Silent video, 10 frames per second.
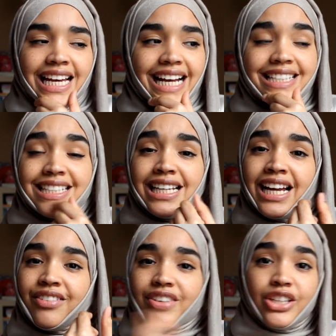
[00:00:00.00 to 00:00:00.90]
I still
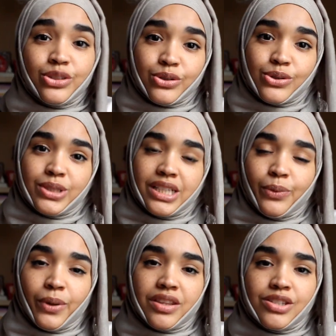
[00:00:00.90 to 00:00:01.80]
have issues to deal
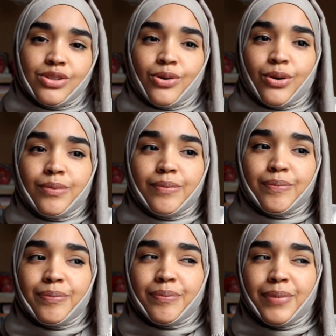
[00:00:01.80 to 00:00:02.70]
with. So
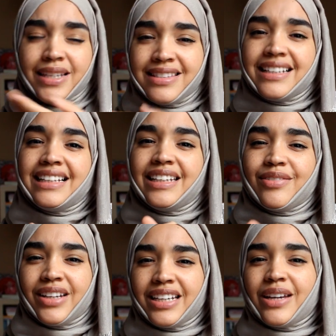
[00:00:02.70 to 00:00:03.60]
basically
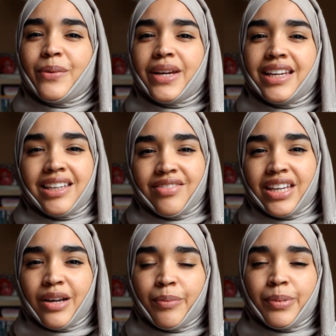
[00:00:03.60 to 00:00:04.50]
running away,
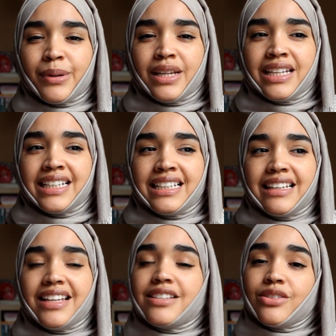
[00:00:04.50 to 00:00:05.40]
giving up
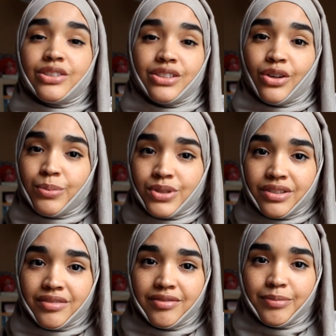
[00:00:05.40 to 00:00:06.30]
is not an option
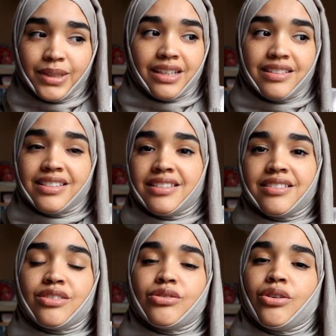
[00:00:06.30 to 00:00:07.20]
because it
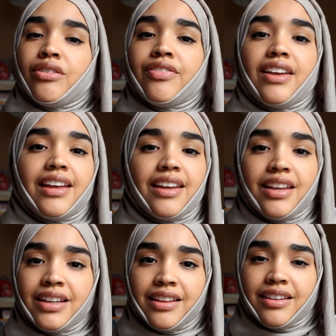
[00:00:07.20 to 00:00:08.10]
doesn't solve
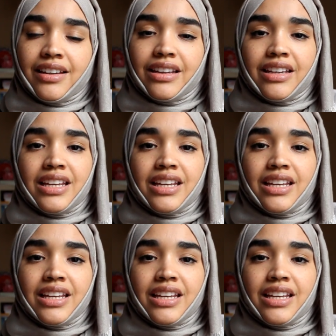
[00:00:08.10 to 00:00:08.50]
anything.